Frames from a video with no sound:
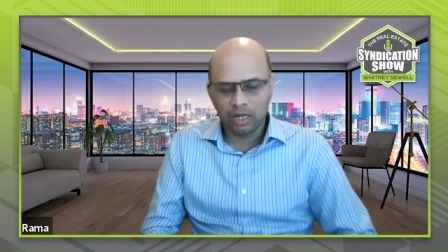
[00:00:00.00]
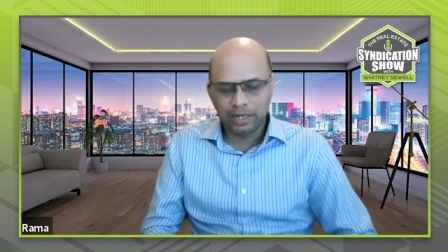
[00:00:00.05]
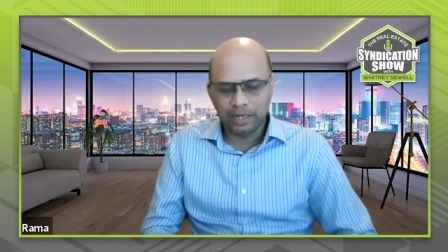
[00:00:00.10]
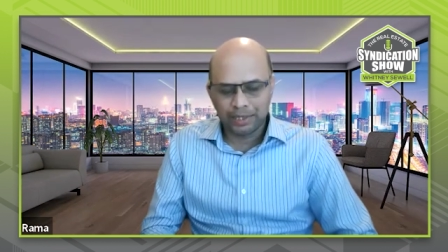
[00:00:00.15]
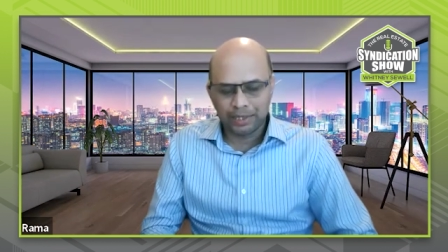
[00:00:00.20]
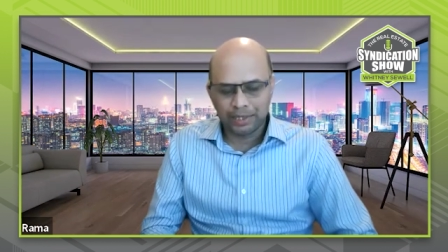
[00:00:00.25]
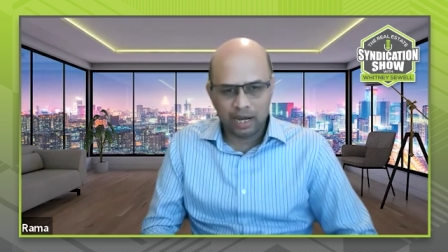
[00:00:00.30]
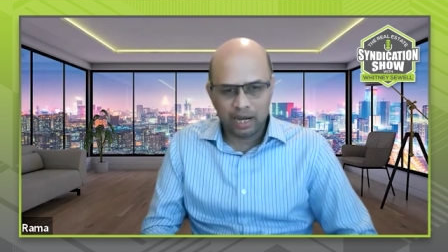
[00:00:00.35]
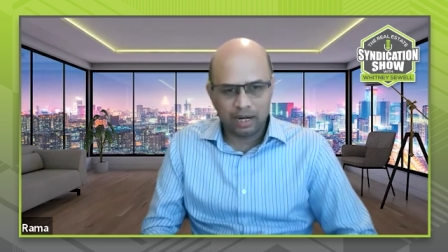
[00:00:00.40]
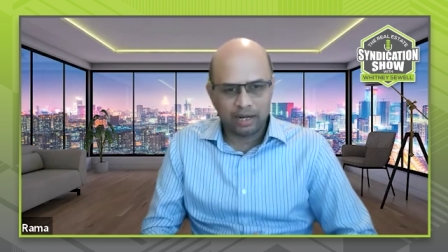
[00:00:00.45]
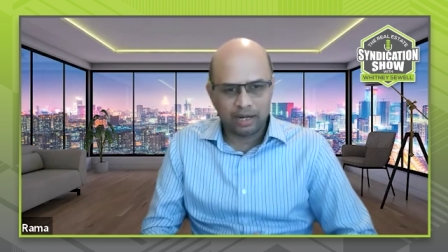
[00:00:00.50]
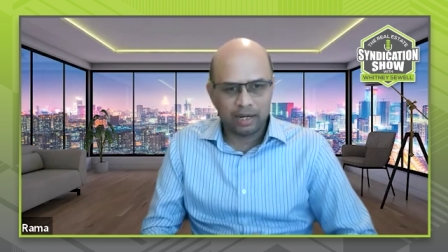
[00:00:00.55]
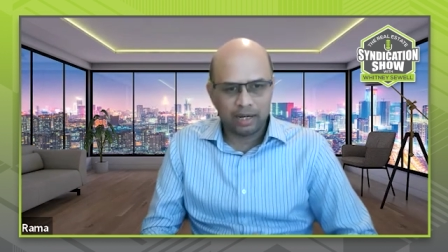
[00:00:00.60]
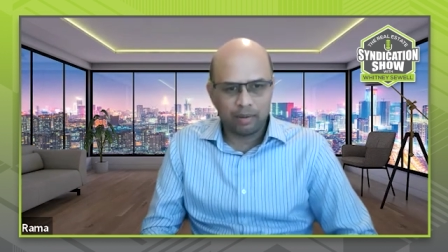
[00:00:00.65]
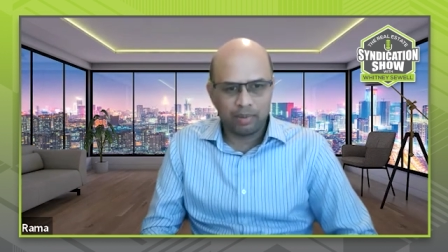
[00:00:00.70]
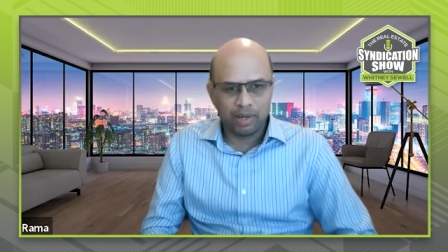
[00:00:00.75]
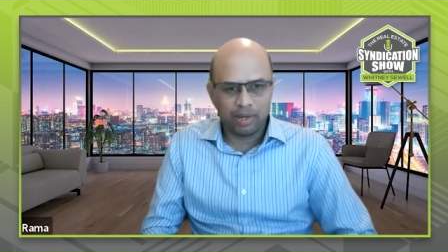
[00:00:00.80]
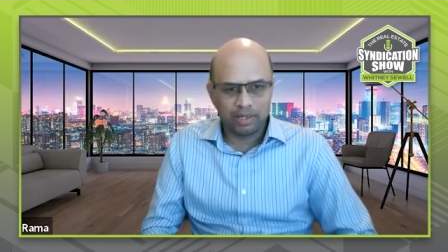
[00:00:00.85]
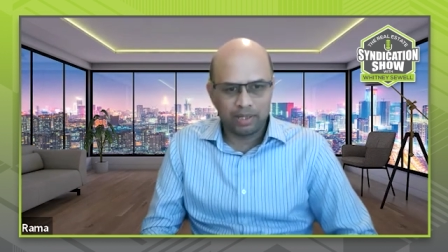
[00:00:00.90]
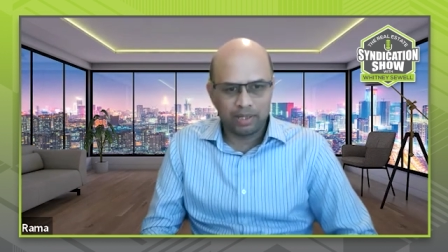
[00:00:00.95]
Charlotte
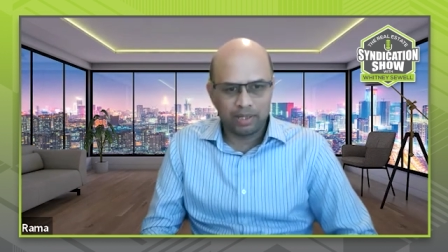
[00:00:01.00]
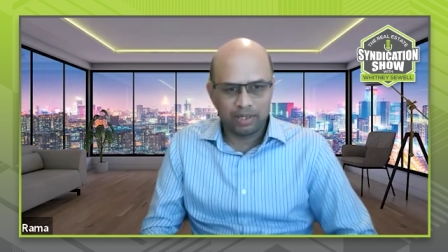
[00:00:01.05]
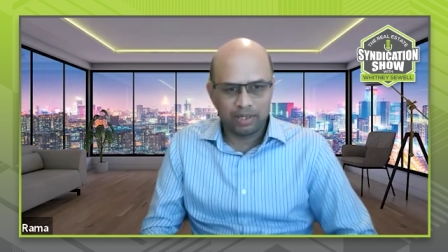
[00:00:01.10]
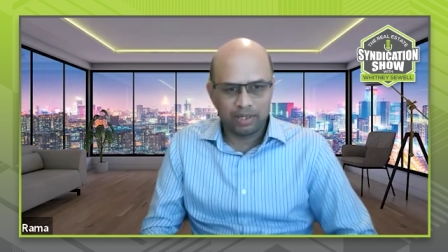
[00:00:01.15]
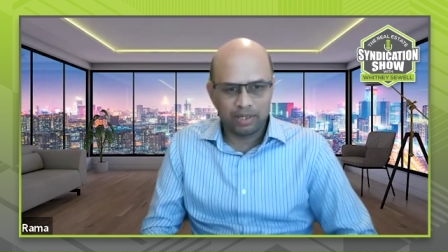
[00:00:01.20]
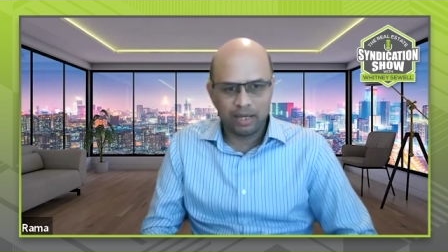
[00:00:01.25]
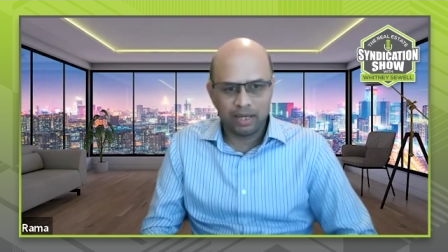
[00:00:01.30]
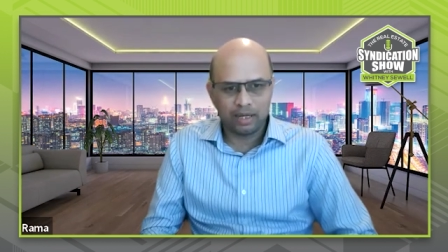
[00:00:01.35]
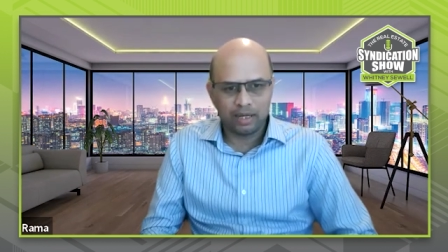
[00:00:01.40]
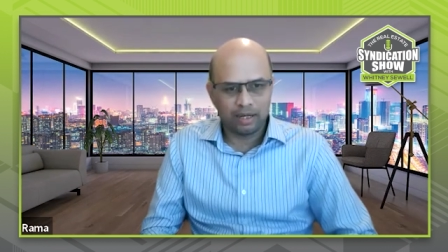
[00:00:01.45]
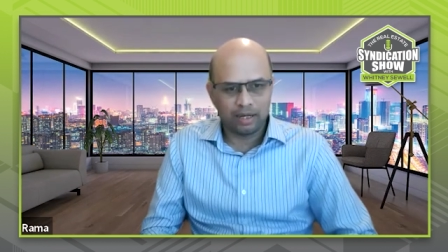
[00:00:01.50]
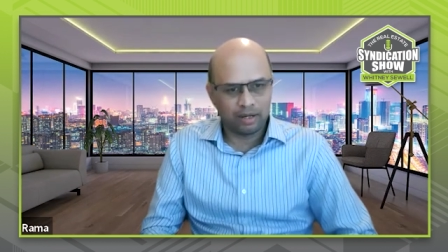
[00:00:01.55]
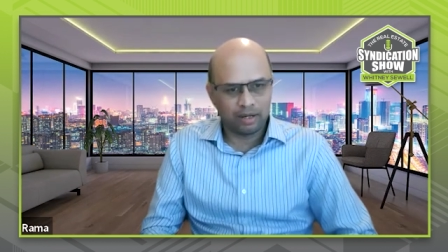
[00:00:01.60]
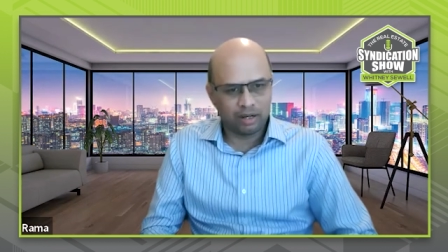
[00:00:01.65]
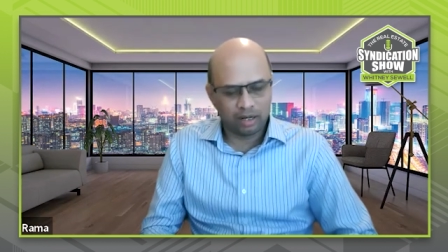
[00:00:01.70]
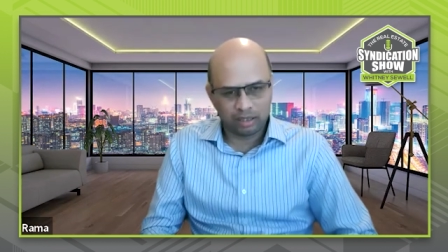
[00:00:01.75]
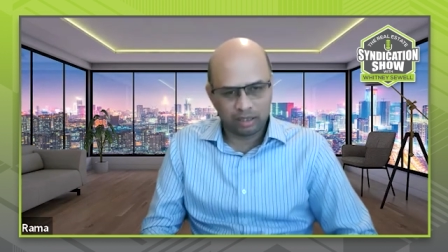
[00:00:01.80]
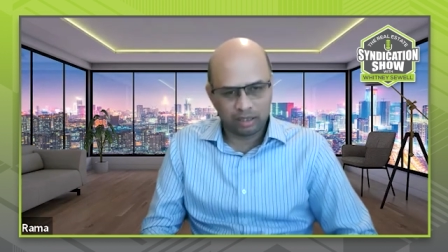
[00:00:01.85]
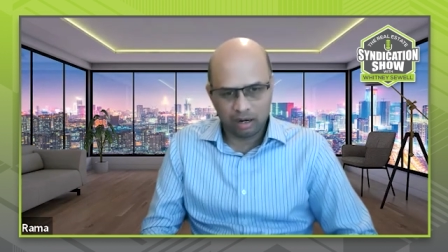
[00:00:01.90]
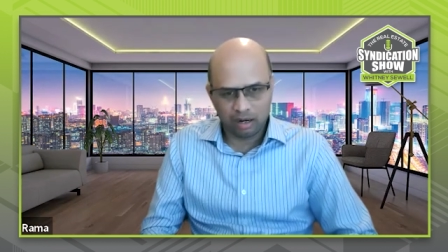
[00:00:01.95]
M S A and
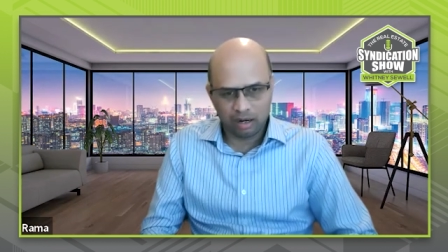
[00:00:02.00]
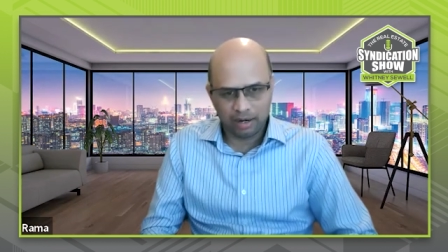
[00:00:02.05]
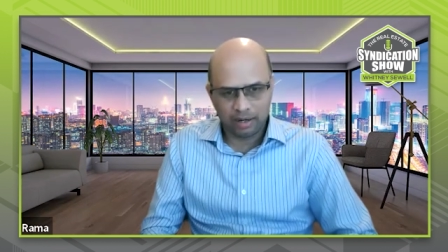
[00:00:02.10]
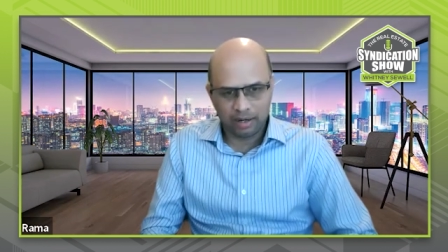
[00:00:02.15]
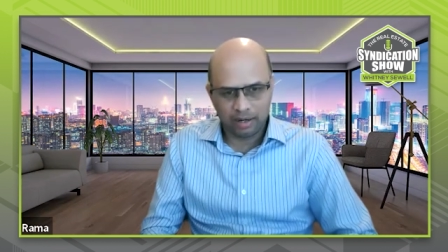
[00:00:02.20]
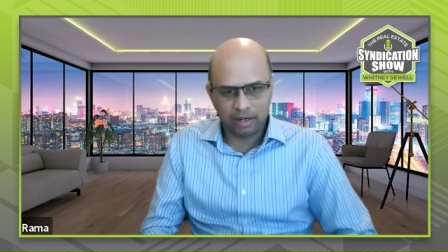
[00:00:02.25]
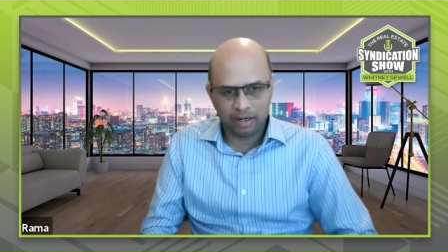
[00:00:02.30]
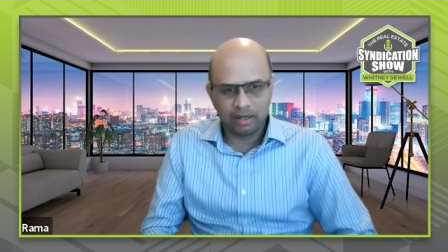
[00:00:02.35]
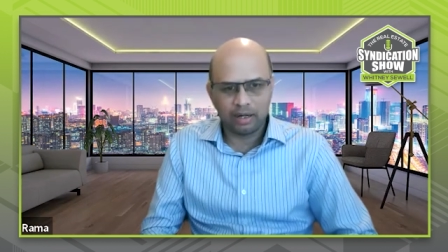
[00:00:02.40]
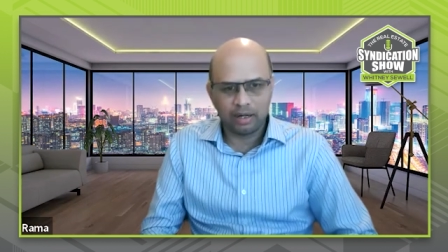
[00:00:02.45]
North Carolina,